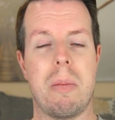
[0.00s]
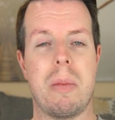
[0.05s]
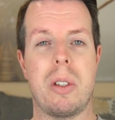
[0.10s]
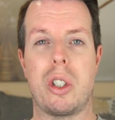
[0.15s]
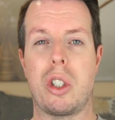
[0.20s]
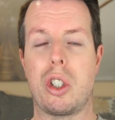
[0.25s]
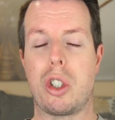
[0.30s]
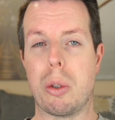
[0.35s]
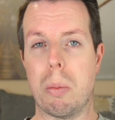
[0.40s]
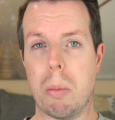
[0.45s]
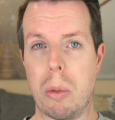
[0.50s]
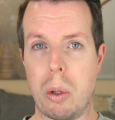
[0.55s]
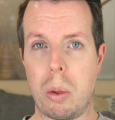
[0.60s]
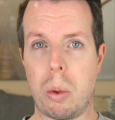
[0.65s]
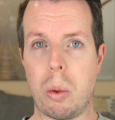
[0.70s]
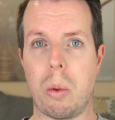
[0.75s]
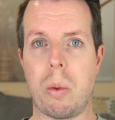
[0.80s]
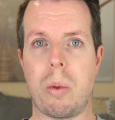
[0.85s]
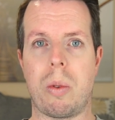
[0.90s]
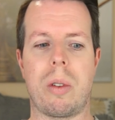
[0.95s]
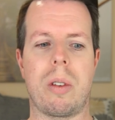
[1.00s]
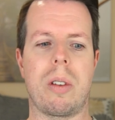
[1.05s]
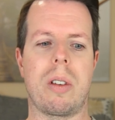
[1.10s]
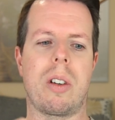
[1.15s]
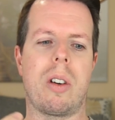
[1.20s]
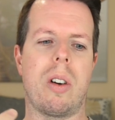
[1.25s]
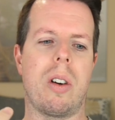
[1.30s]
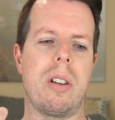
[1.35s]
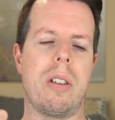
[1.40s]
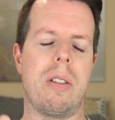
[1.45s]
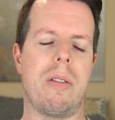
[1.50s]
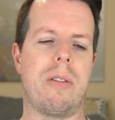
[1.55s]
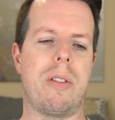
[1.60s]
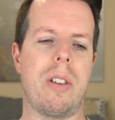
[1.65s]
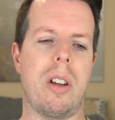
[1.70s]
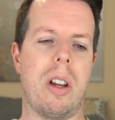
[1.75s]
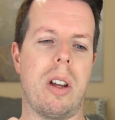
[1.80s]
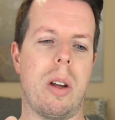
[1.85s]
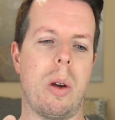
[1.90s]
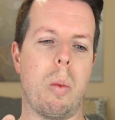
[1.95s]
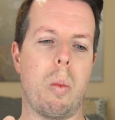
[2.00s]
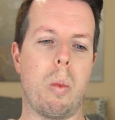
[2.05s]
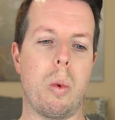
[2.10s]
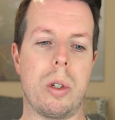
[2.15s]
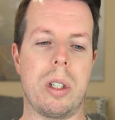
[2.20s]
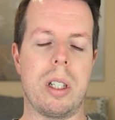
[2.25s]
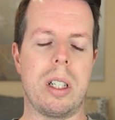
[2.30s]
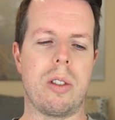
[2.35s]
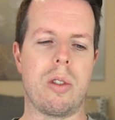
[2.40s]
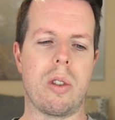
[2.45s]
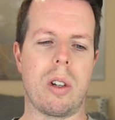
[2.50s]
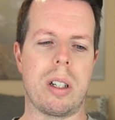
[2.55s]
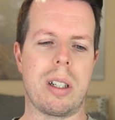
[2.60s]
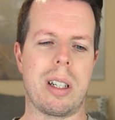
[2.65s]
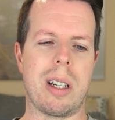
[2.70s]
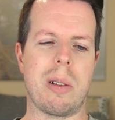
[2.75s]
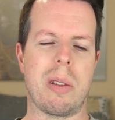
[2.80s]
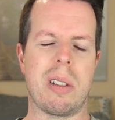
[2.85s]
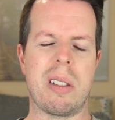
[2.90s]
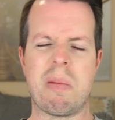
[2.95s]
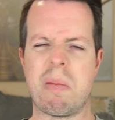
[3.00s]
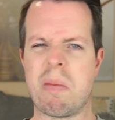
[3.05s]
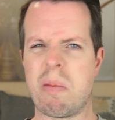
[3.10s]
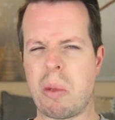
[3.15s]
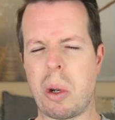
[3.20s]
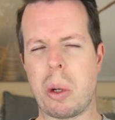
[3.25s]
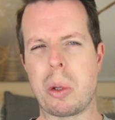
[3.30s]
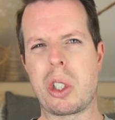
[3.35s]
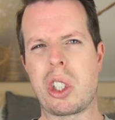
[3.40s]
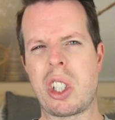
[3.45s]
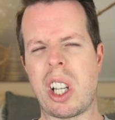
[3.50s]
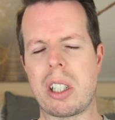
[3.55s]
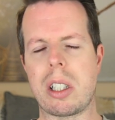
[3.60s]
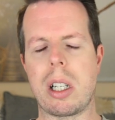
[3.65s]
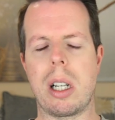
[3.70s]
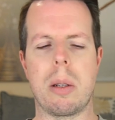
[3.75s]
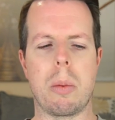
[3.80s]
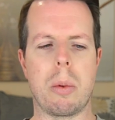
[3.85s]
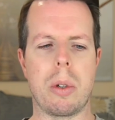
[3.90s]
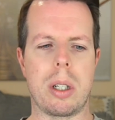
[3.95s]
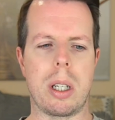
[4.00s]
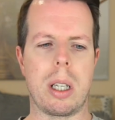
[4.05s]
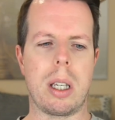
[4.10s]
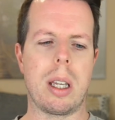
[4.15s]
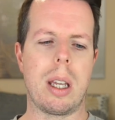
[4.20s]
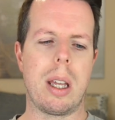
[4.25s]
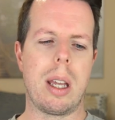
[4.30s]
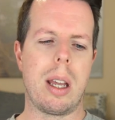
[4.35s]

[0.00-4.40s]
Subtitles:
smooth kind of woody dry down, well, subtly woody,